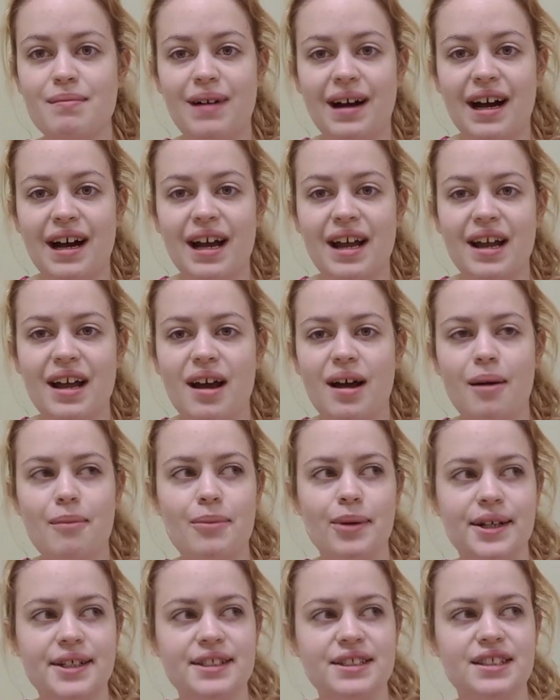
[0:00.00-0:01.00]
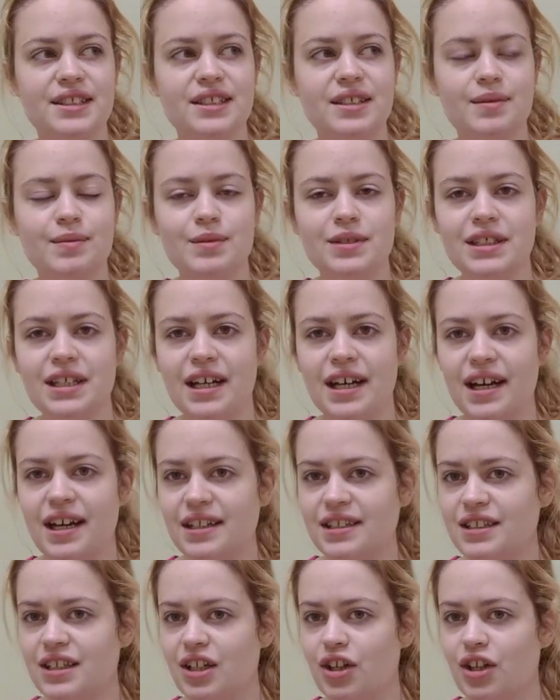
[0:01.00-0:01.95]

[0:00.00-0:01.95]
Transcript: my best attempt at